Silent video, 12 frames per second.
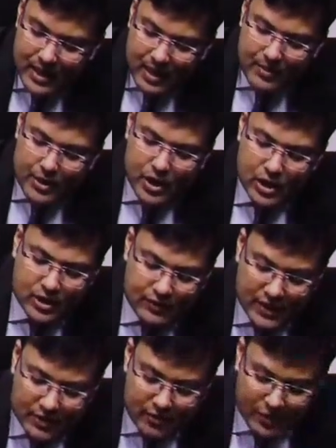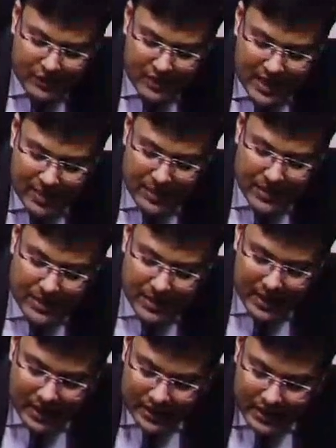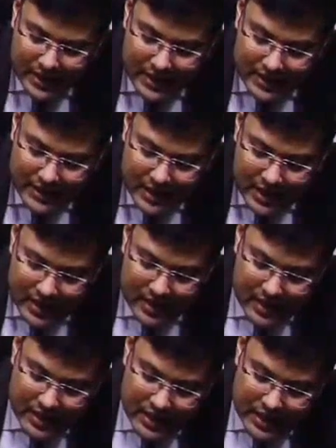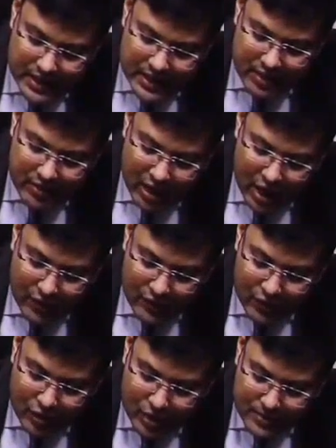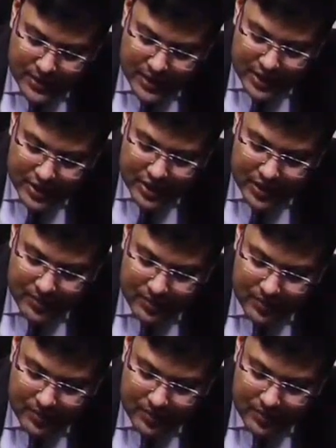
Because of this, what will happen? There is relative outflow obstruction,